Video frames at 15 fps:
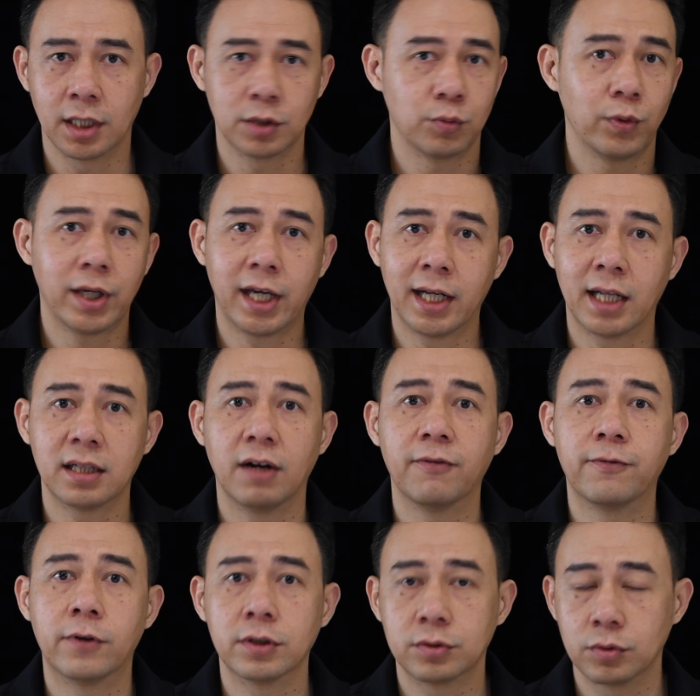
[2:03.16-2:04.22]
that we cannot
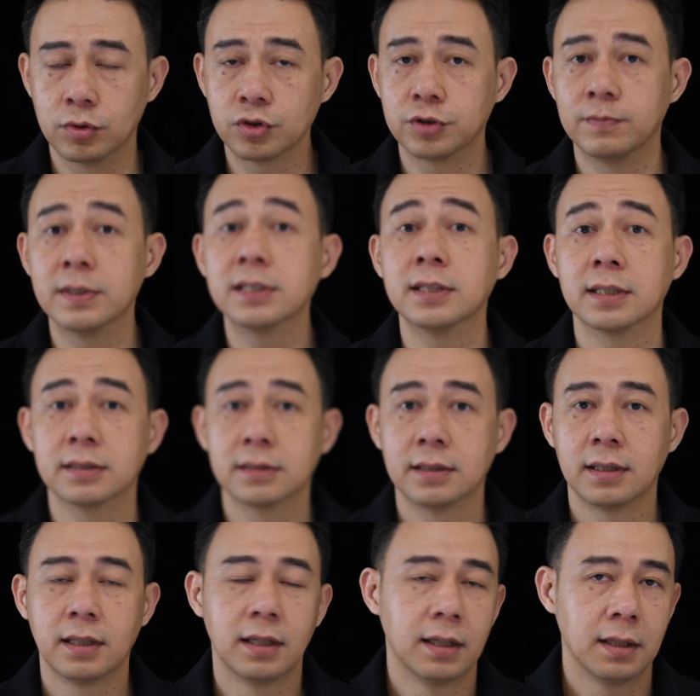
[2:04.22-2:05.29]
afford to lose business.
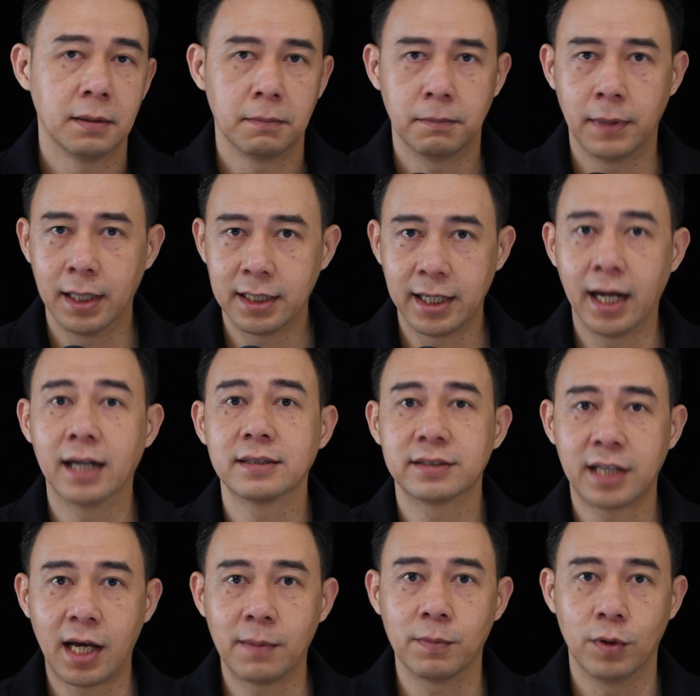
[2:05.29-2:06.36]
But there are
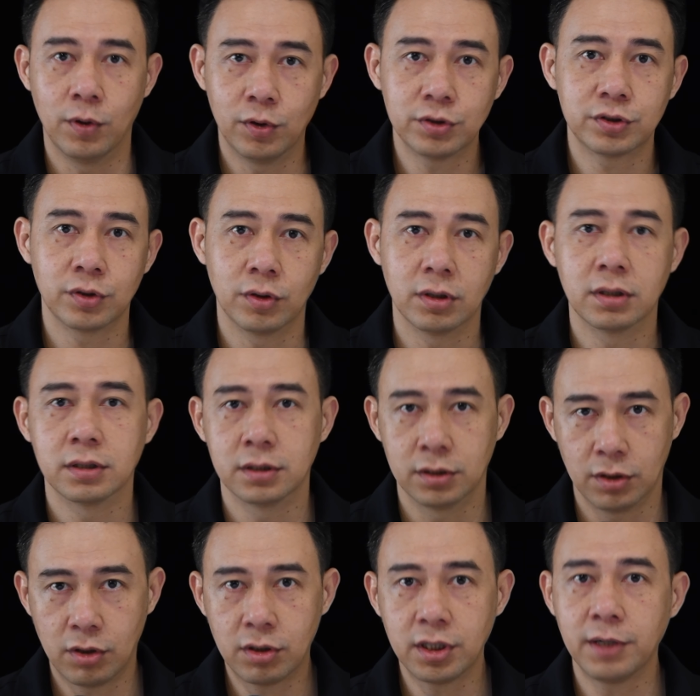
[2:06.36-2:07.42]
some also
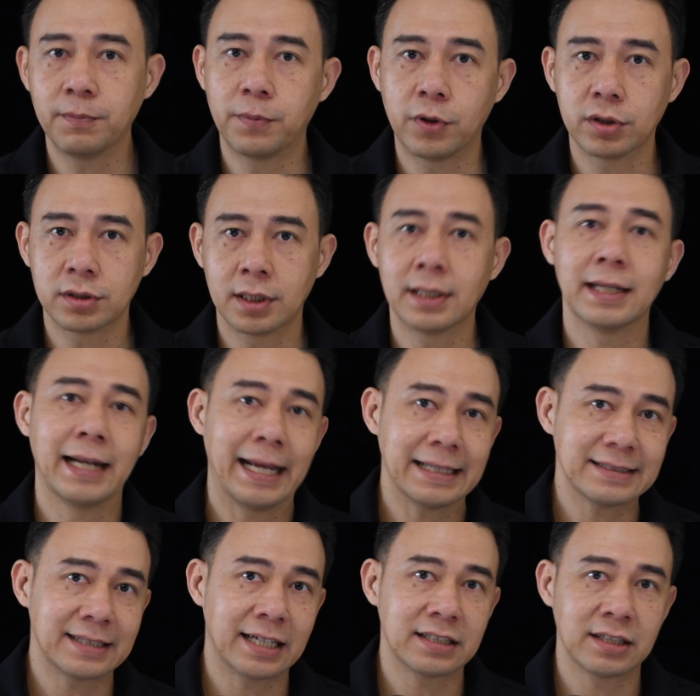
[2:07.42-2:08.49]
non-important,
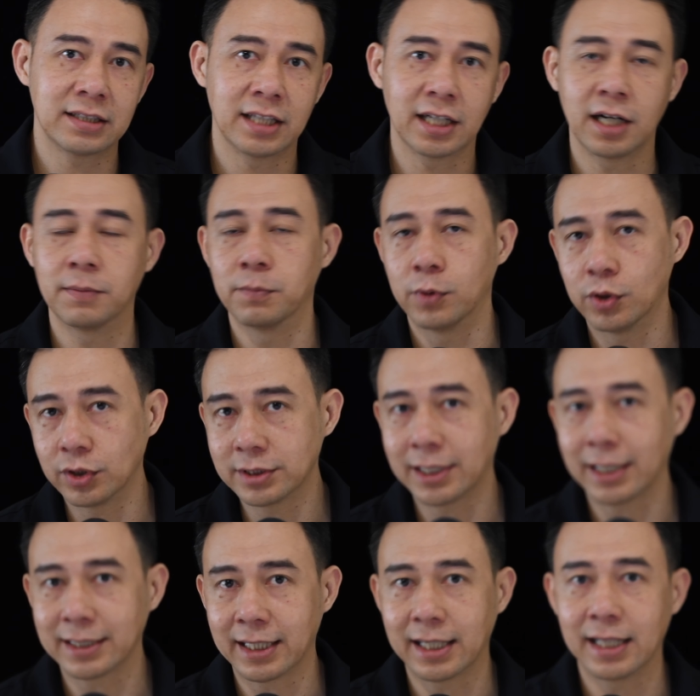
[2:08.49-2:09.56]
less strategic, and more
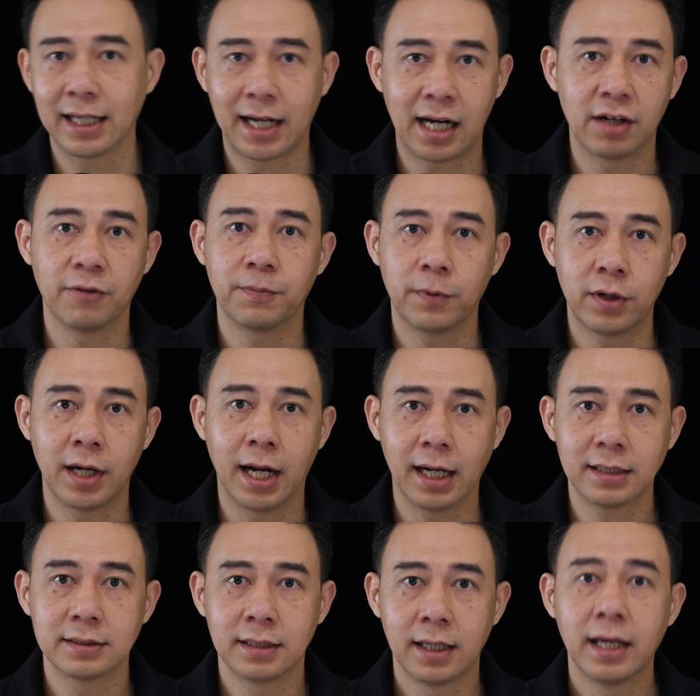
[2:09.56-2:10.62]
tactical kind of
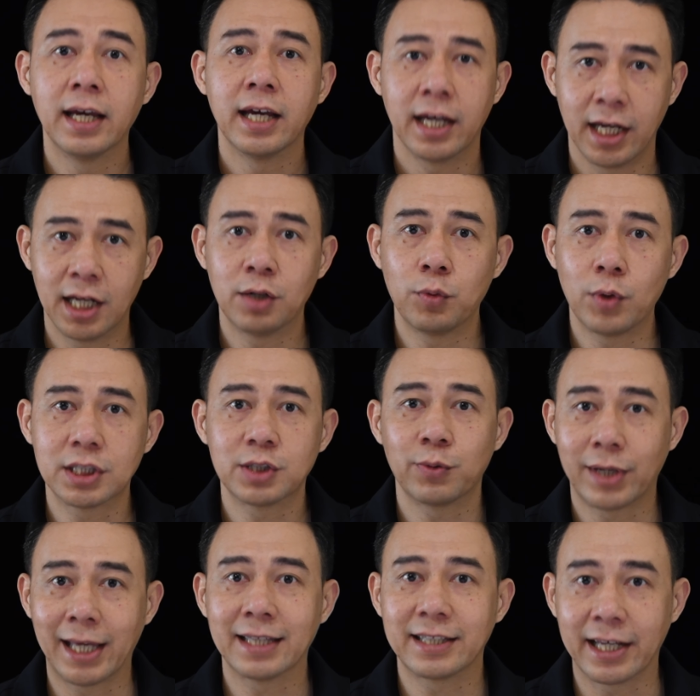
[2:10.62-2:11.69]
products in which we
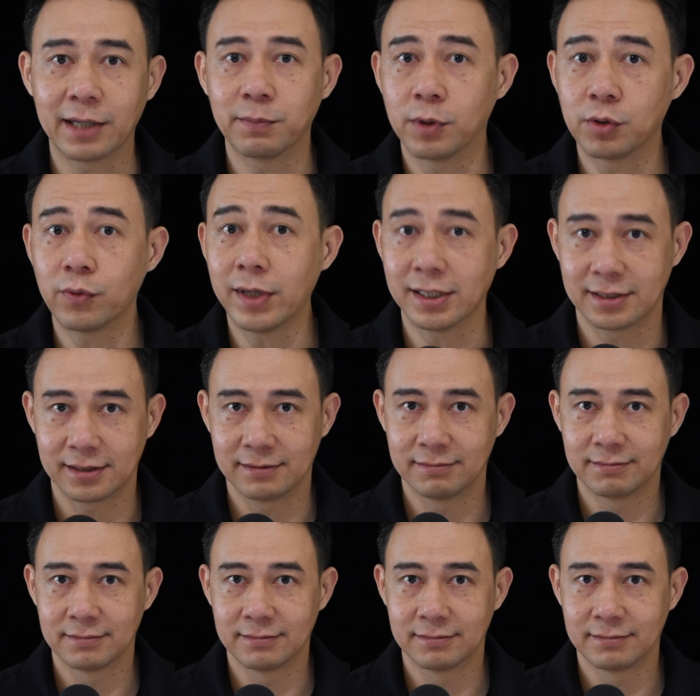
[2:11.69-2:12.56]
can take more risk.